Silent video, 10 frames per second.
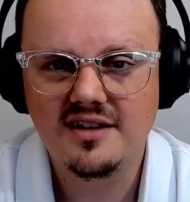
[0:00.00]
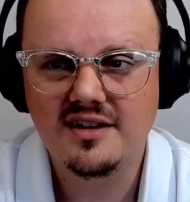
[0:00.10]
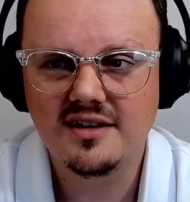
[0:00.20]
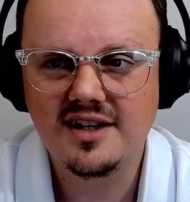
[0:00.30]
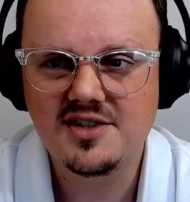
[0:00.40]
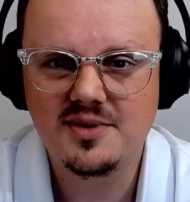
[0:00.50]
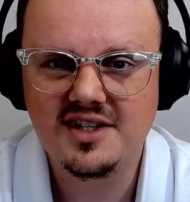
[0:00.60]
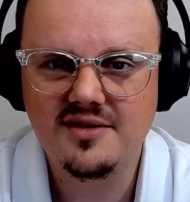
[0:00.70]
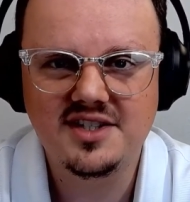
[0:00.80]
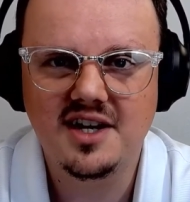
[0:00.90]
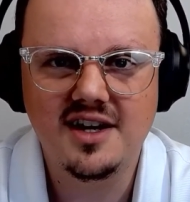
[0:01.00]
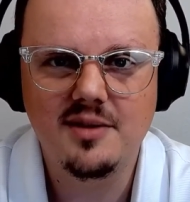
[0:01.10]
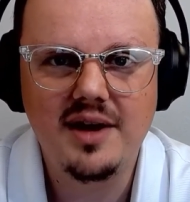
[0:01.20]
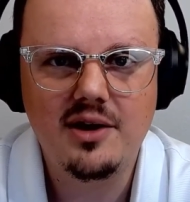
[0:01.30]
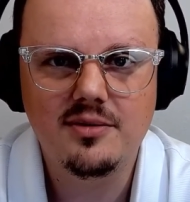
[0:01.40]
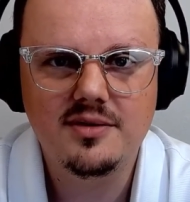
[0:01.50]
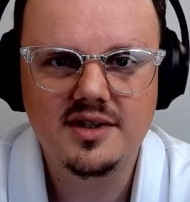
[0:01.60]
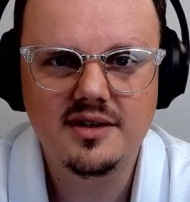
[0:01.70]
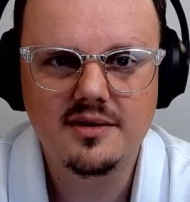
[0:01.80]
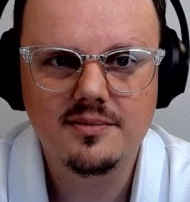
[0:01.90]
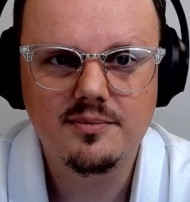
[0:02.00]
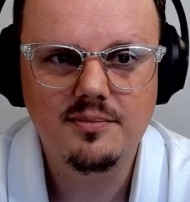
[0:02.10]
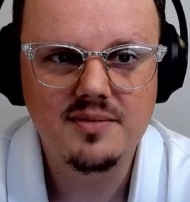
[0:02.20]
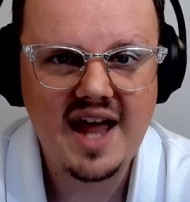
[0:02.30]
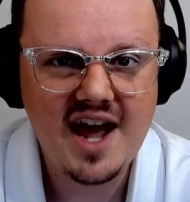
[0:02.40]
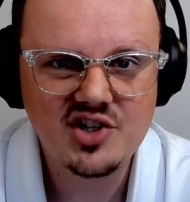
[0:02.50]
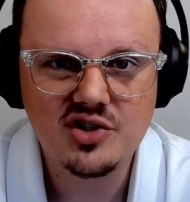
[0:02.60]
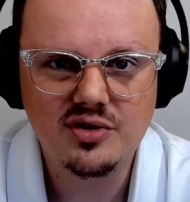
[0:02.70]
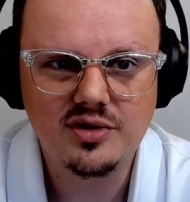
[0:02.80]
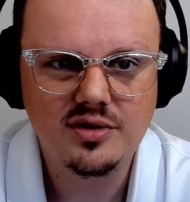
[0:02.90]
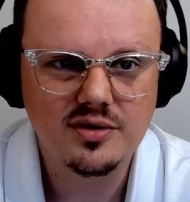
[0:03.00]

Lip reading: guys, we didn't even talk about national or